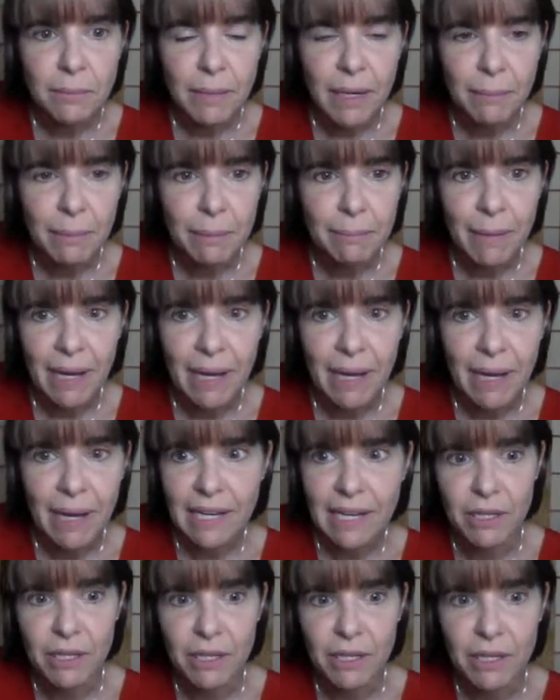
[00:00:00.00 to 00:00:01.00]
Maybe Mike
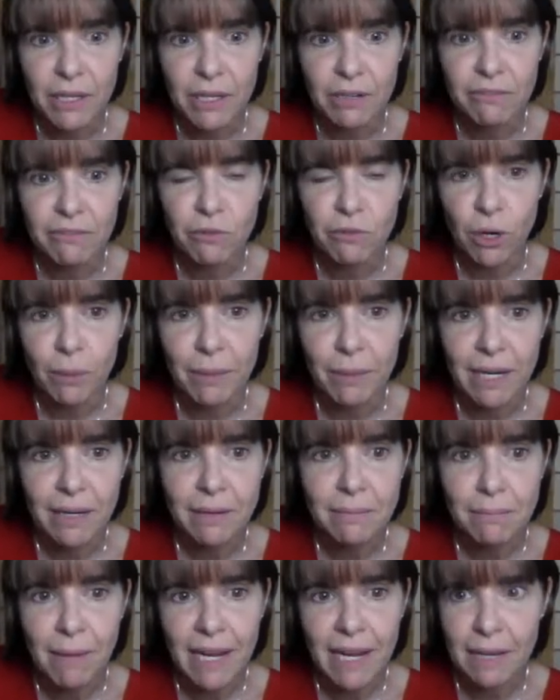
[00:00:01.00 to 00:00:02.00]
can step in for
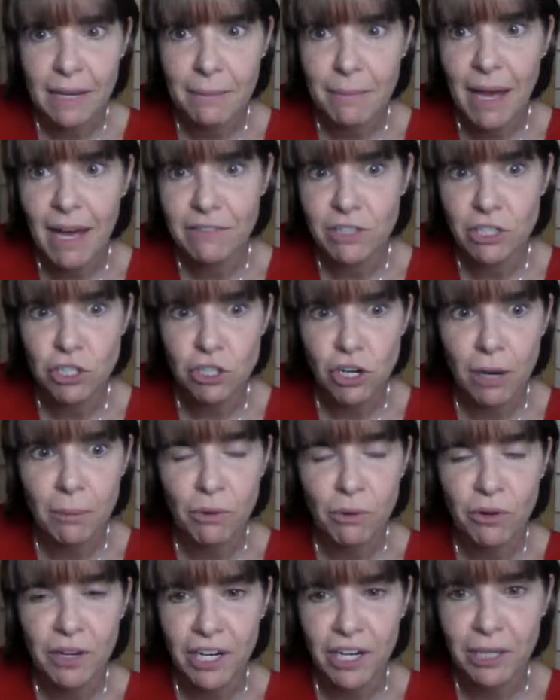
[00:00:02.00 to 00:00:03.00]
me. Mike, I'm having
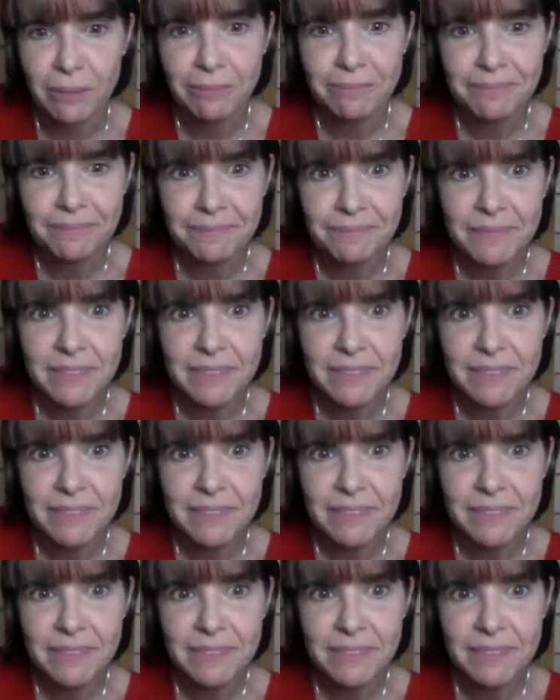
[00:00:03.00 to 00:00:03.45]
trouble here.